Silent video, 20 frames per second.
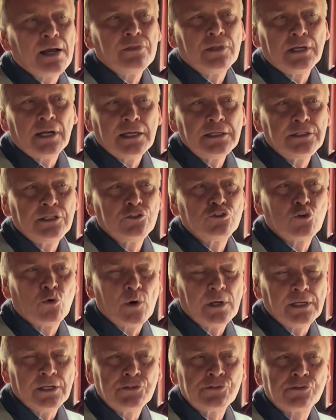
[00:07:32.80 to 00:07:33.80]
the
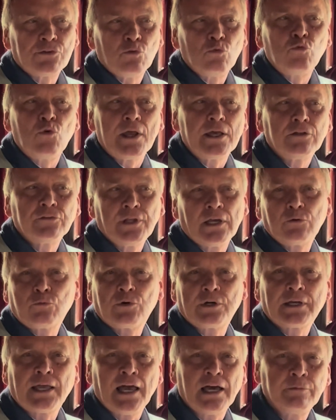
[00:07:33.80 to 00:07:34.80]
1920s, the rail
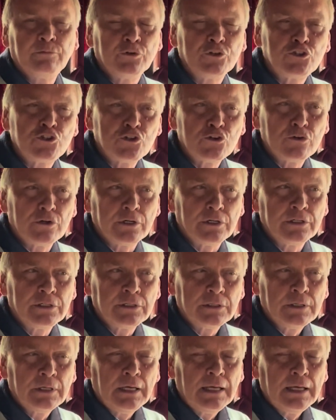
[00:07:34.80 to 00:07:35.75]
network had matured.